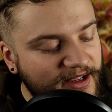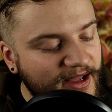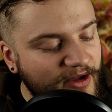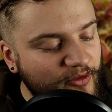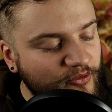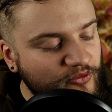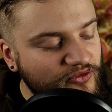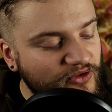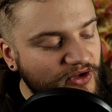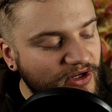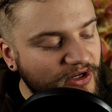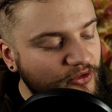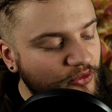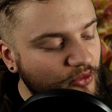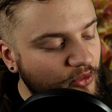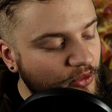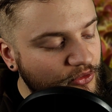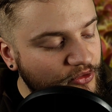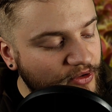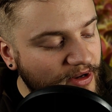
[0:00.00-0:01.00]
County,
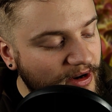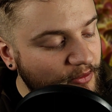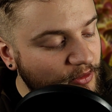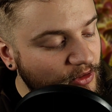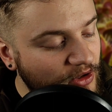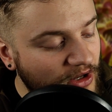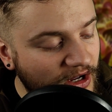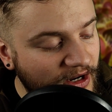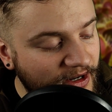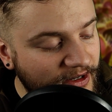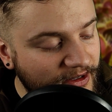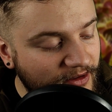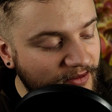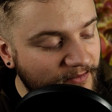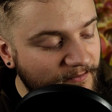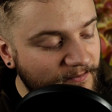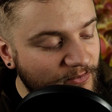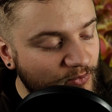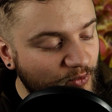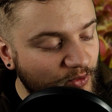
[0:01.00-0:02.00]
North Carolina,
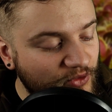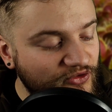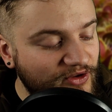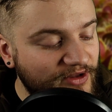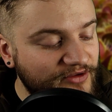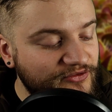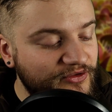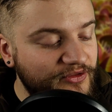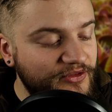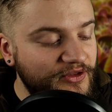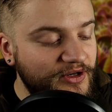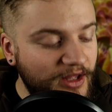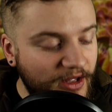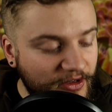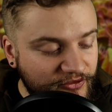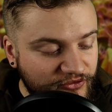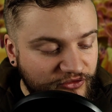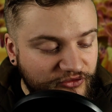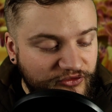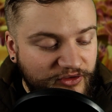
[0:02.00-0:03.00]
which has the
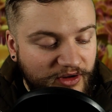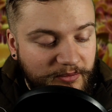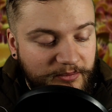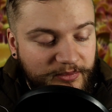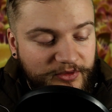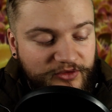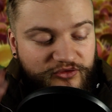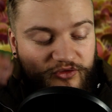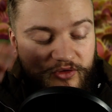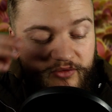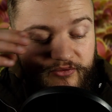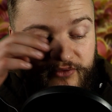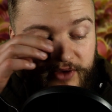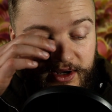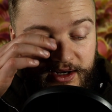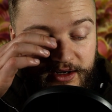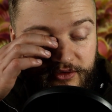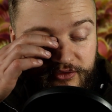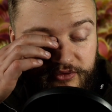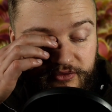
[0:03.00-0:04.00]
largest numbers of
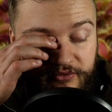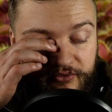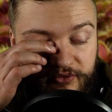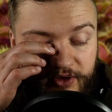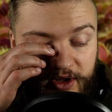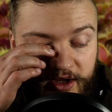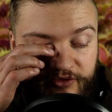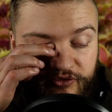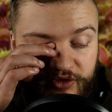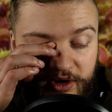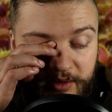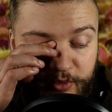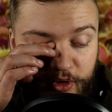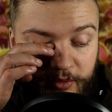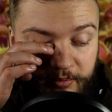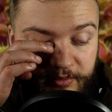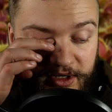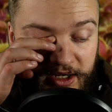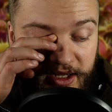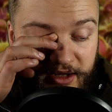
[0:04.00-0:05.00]
Venus flytrap
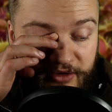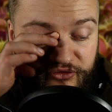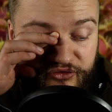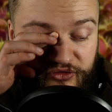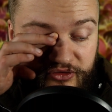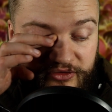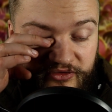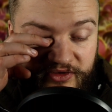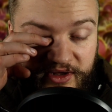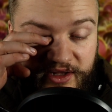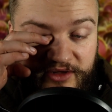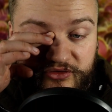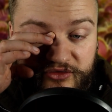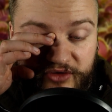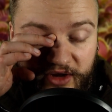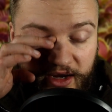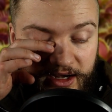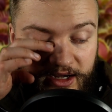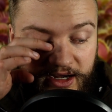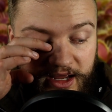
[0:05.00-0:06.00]
populations, has
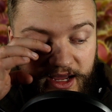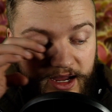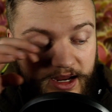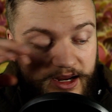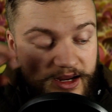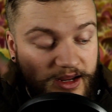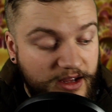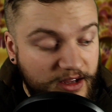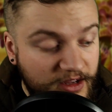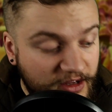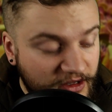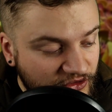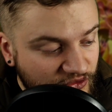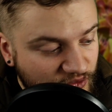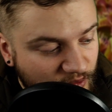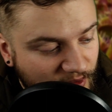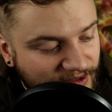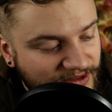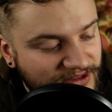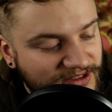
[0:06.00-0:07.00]
seen a
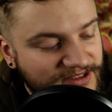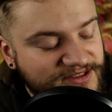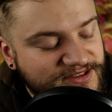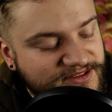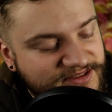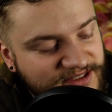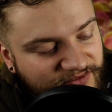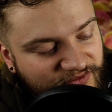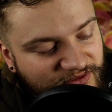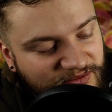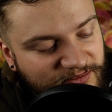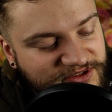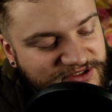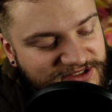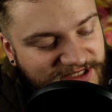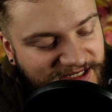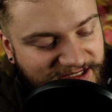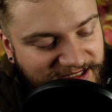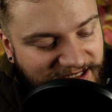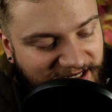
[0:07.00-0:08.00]

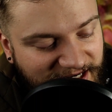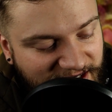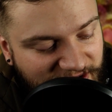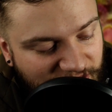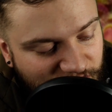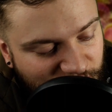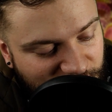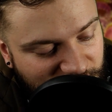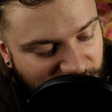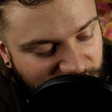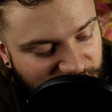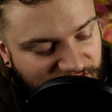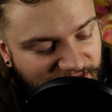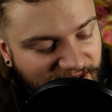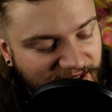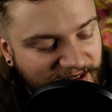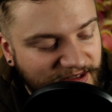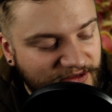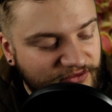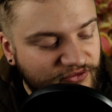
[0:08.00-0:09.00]
27% increase
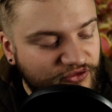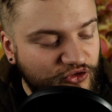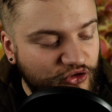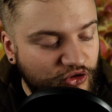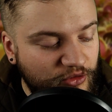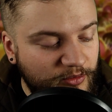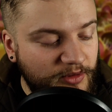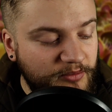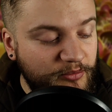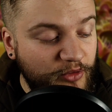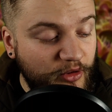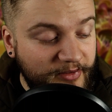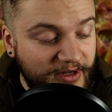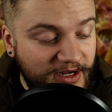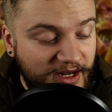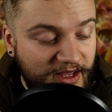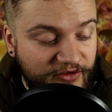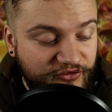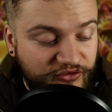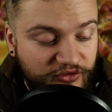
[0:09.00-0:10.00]
in its human
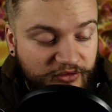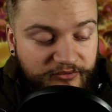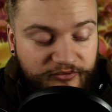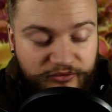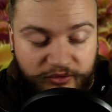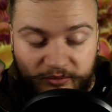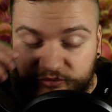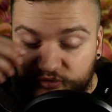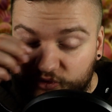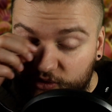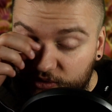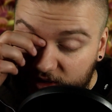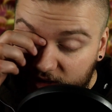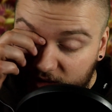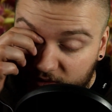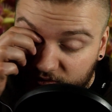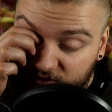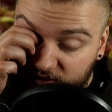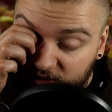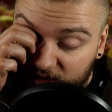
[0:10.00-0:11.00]
population from
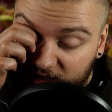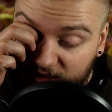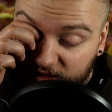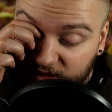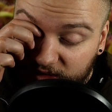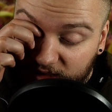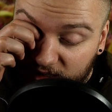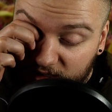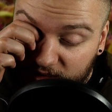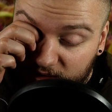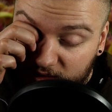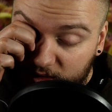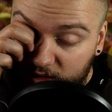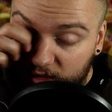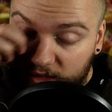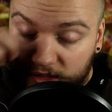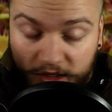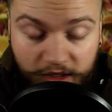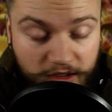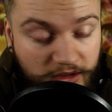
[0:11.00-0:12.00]
2010
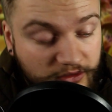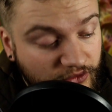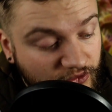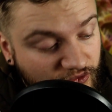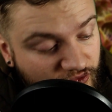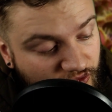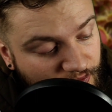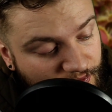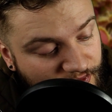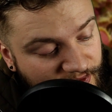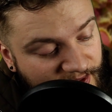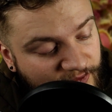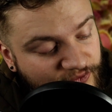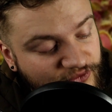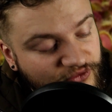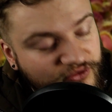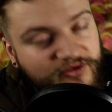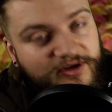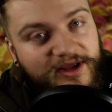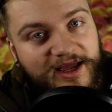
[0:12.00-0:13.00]
to
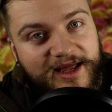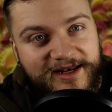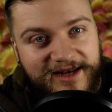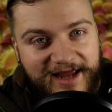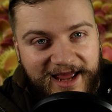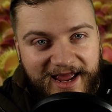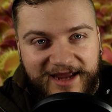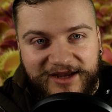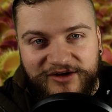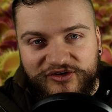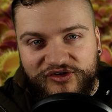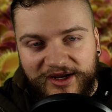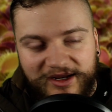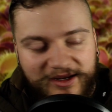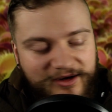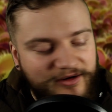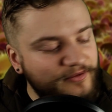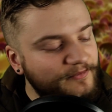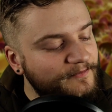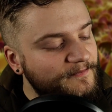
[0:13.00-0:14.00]
2018.